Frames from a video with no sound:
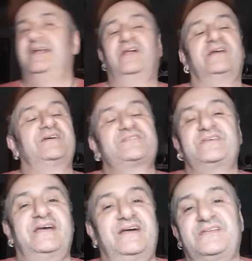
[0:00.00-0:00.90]
Like I
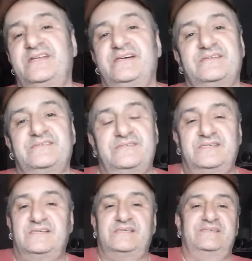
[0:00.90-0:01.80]
say, I don't
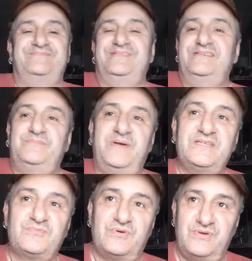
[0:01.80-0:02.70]
know. It
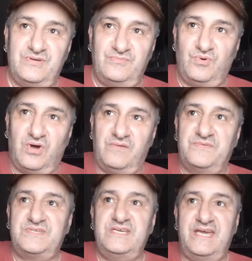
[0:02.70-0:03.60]
depends what
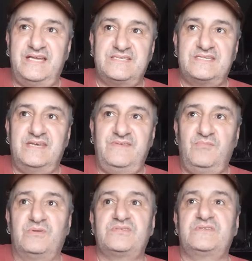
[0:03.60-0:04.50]
offers he gets. If he
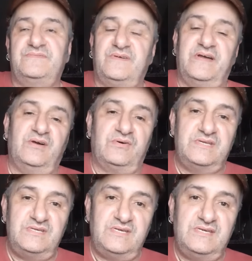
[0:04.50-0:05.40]
wants to fight on,
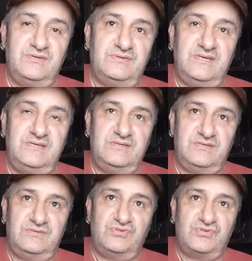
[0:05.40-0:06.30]
he
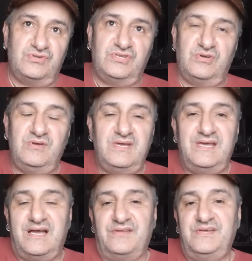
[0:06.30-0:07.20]
should do.
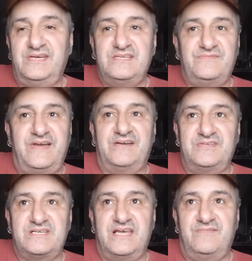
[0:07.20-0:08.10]
I think he's found
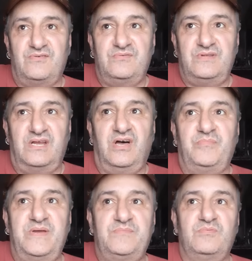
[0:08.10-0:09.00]
his level. A lot
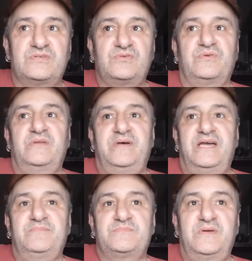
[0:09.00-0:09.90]
of people were talking
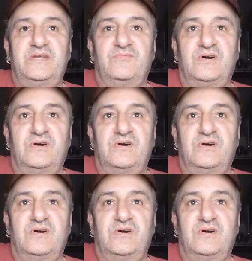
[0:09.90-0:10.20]
about him as being a